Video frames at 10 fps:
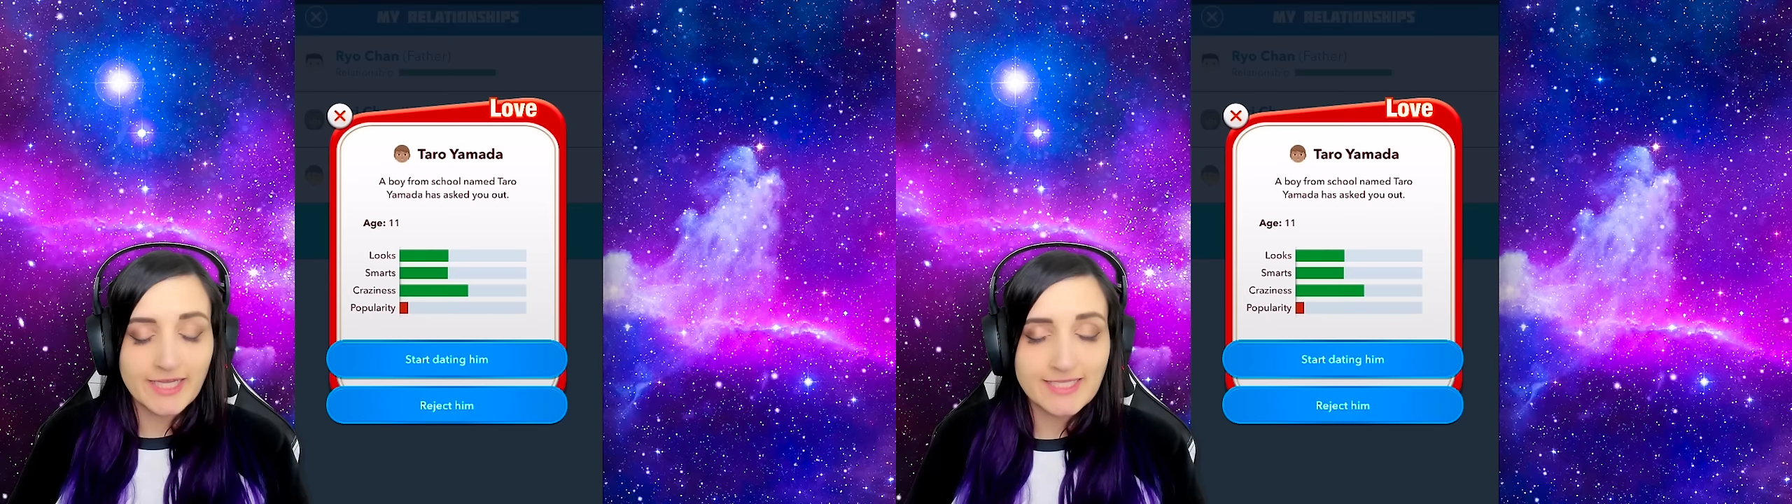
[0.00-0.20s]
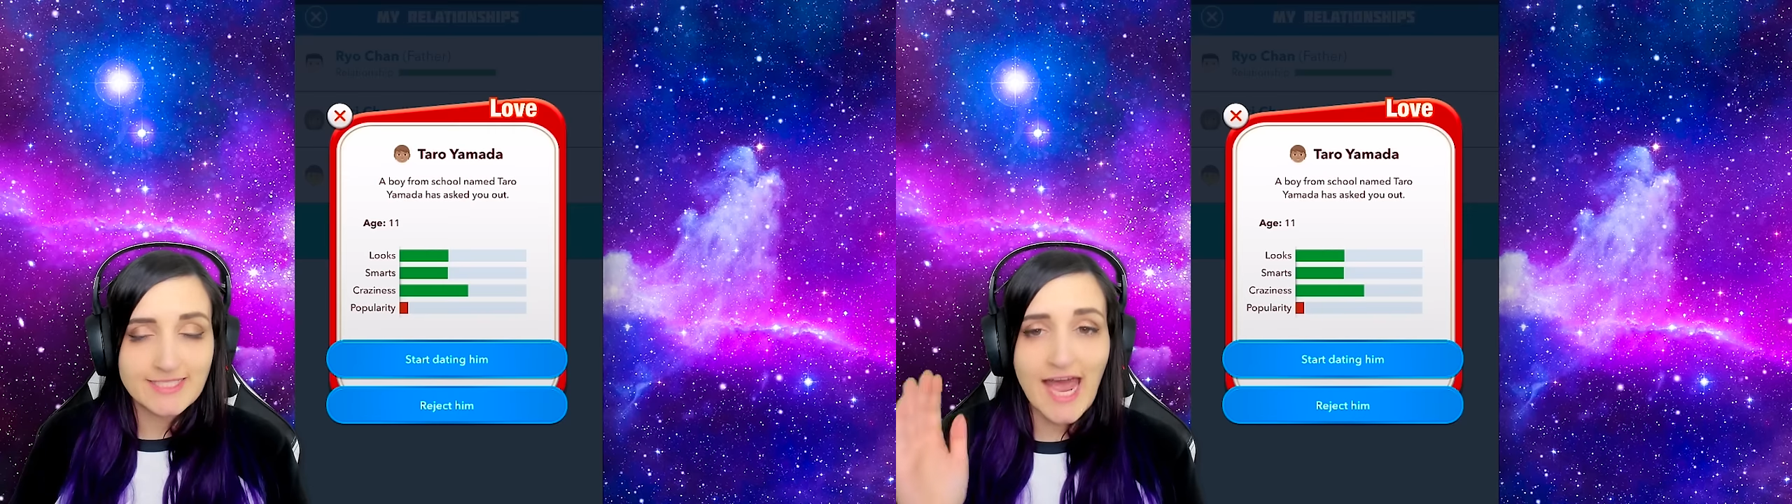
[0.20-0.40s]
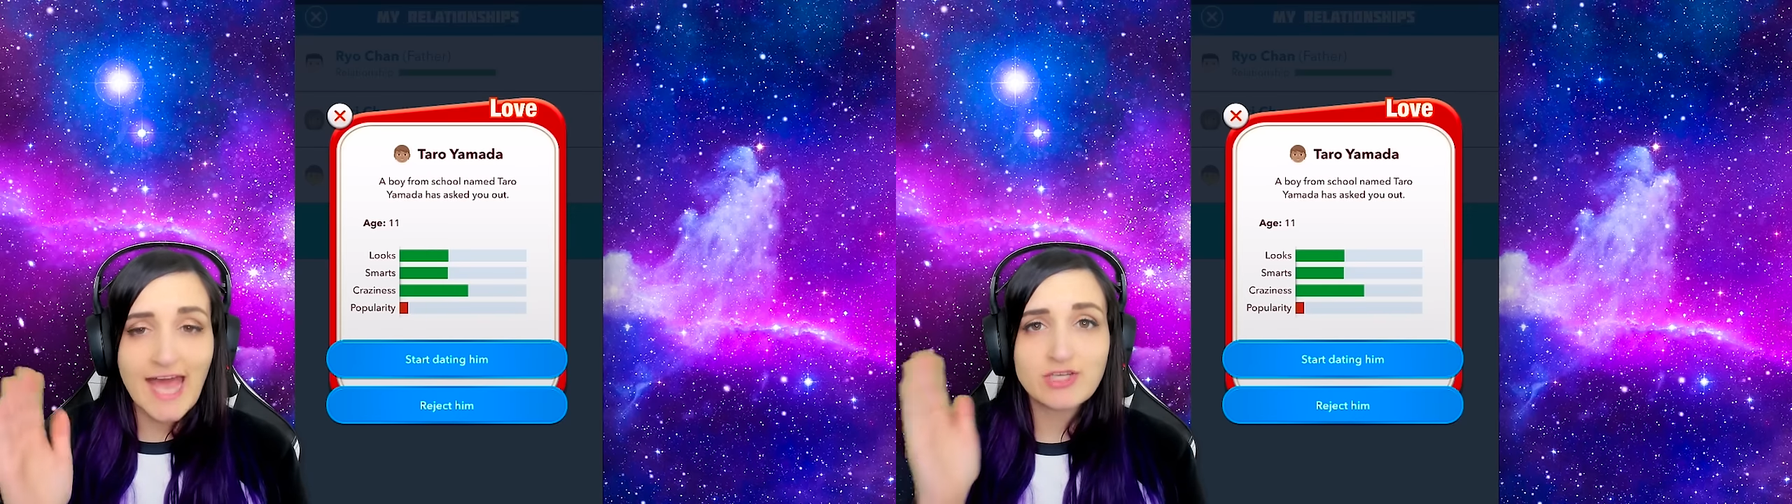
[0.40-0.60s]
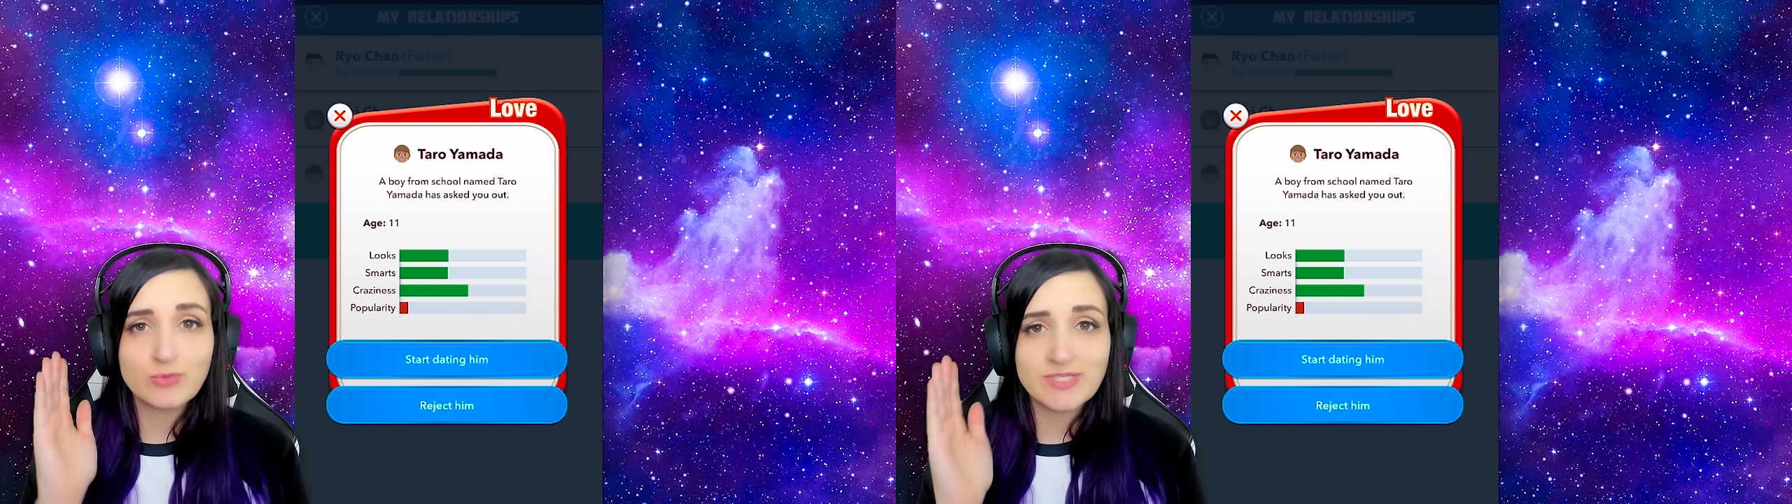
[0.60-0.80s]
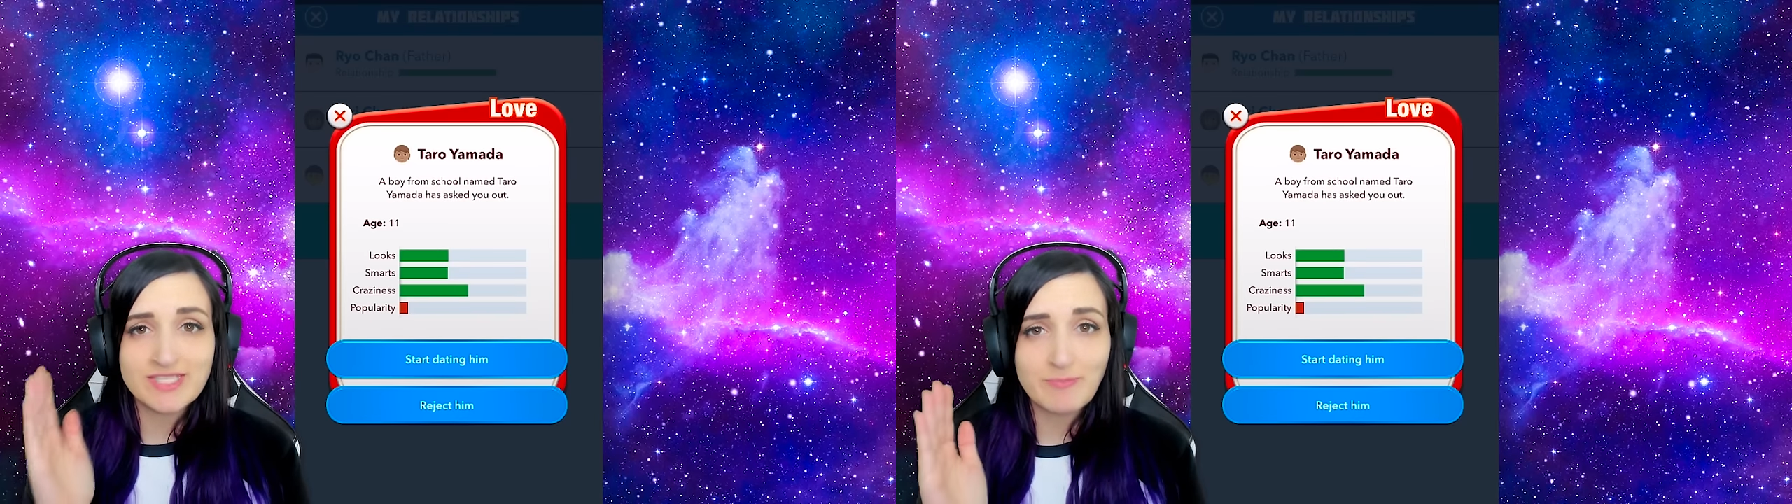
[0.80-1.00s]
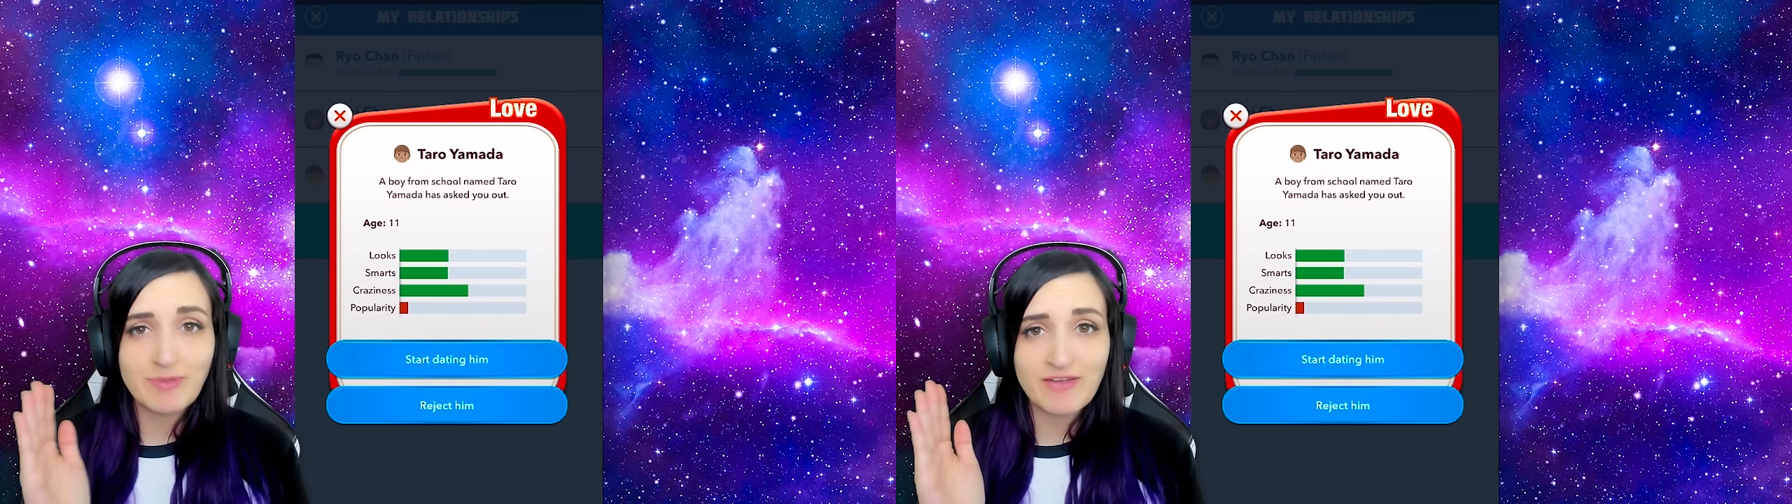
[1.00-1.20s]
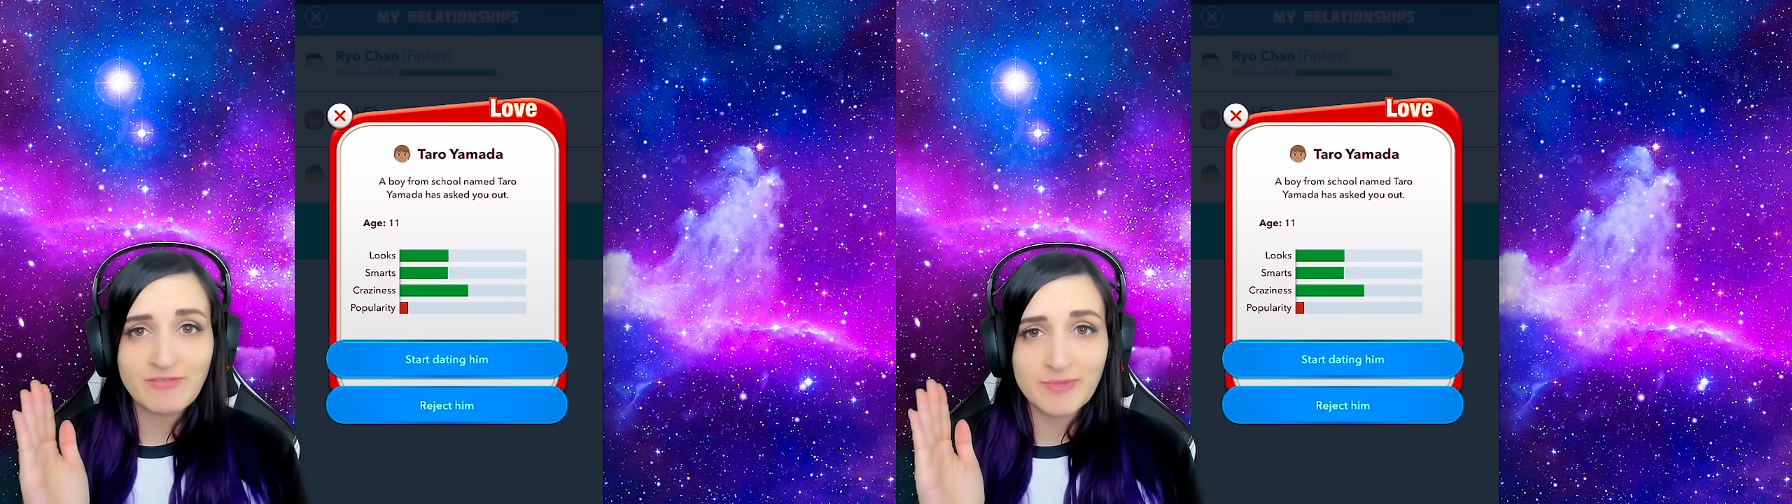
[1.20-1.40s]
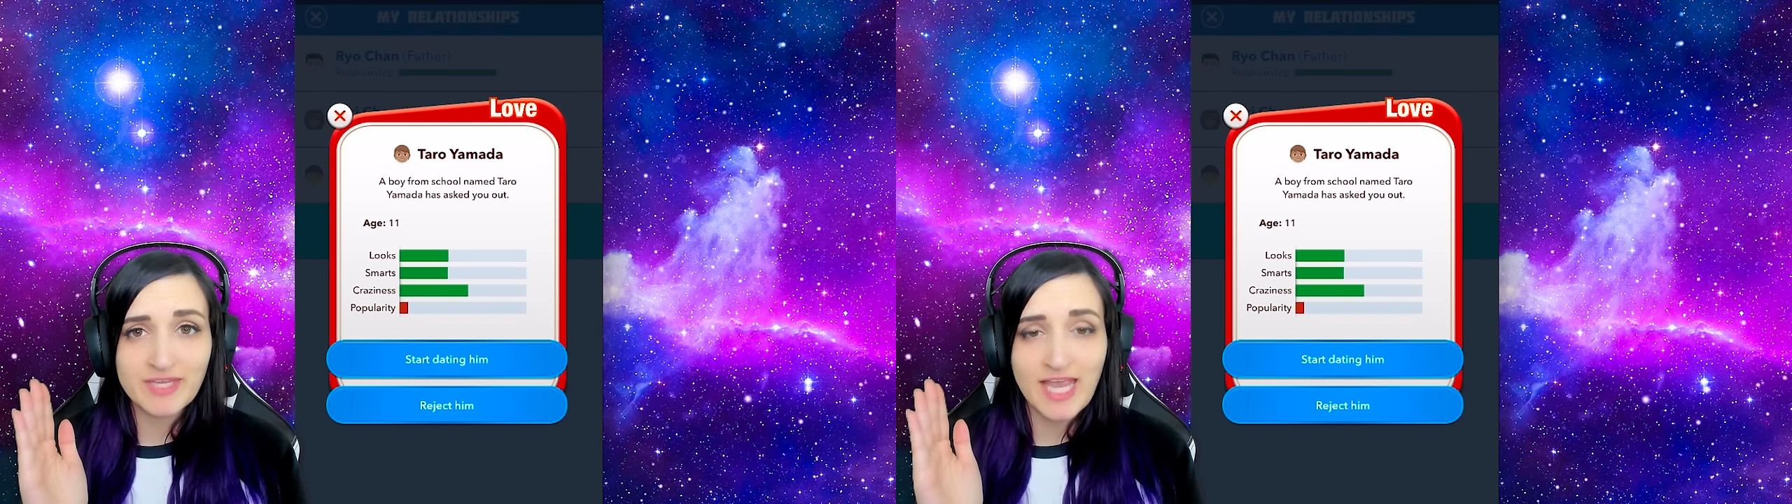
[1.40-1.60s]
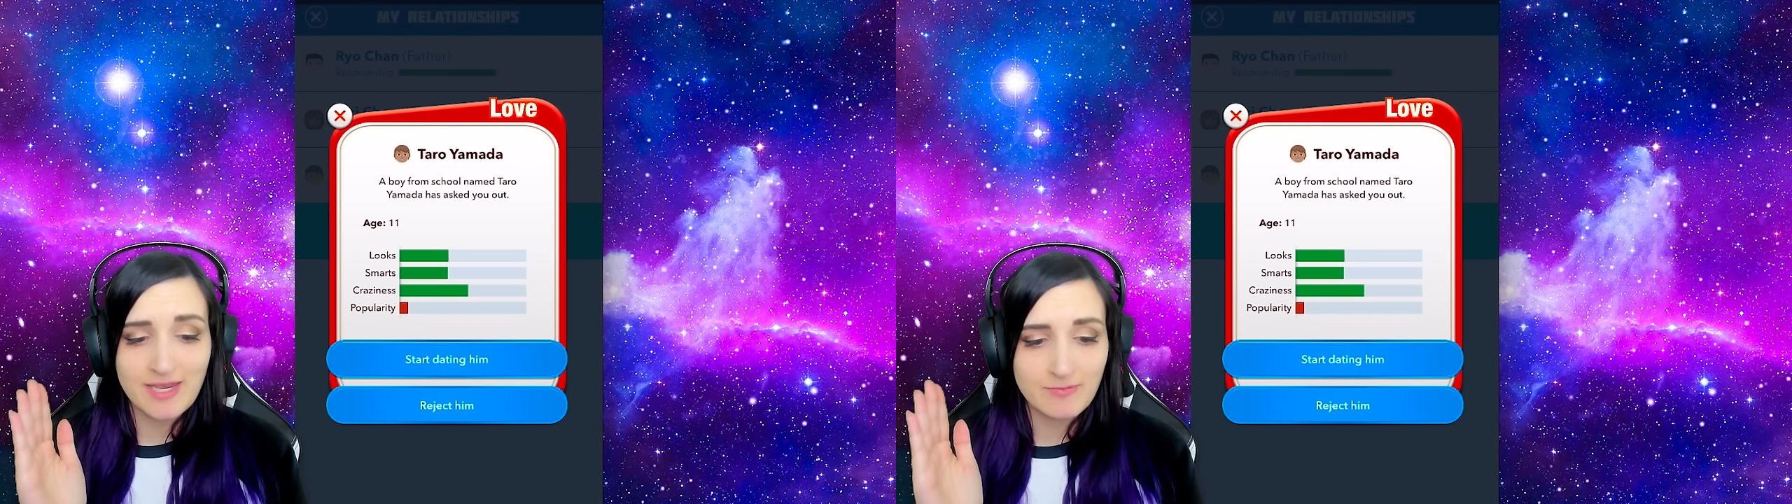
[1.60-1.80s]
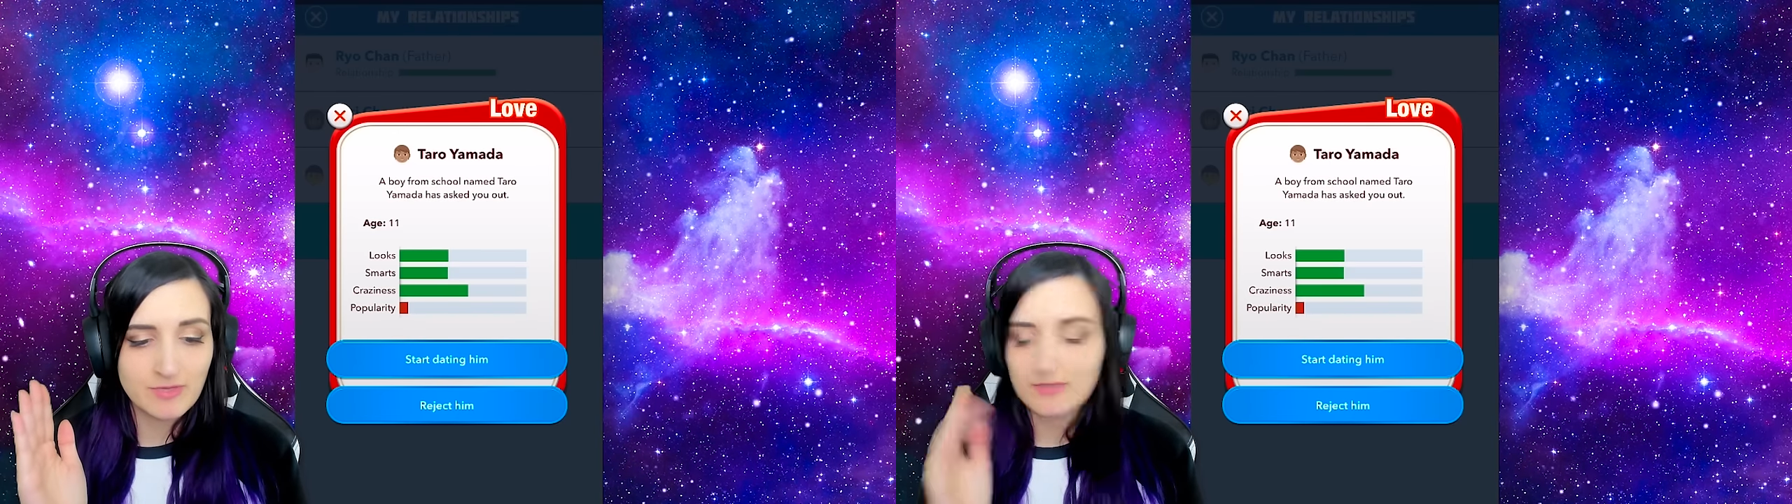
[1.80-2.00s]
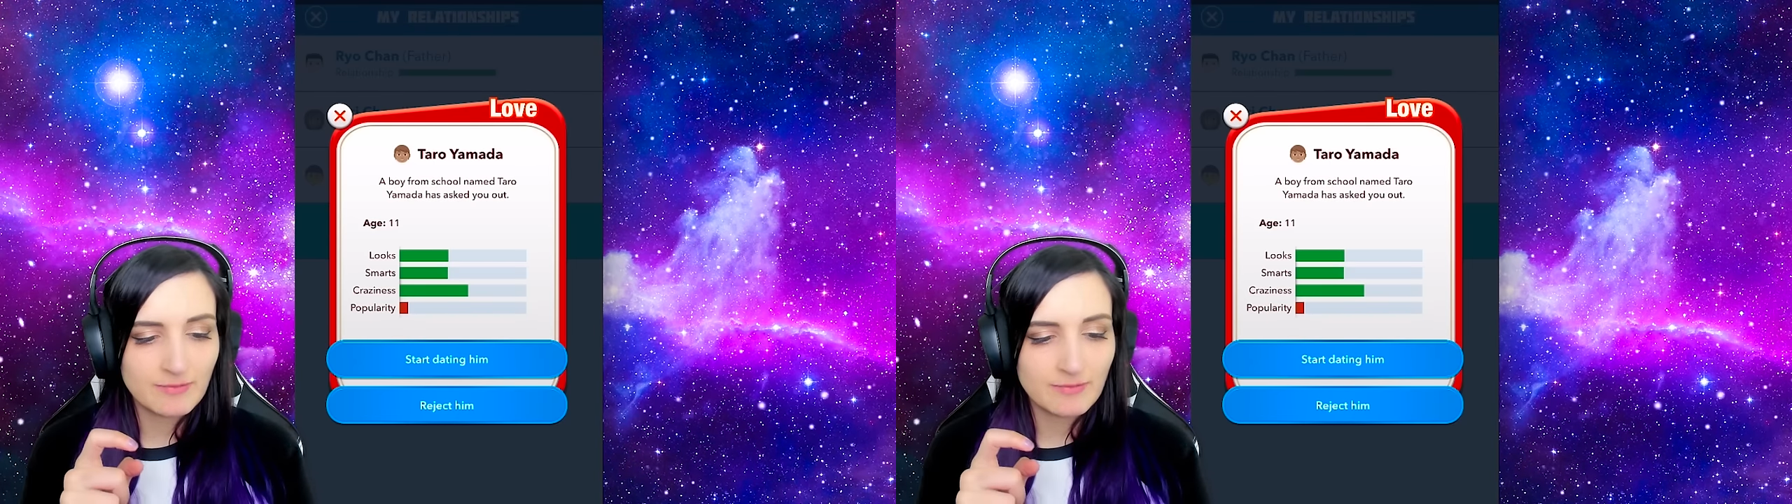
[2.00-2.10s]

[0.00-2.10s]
Like, it's actual Senpai from the game.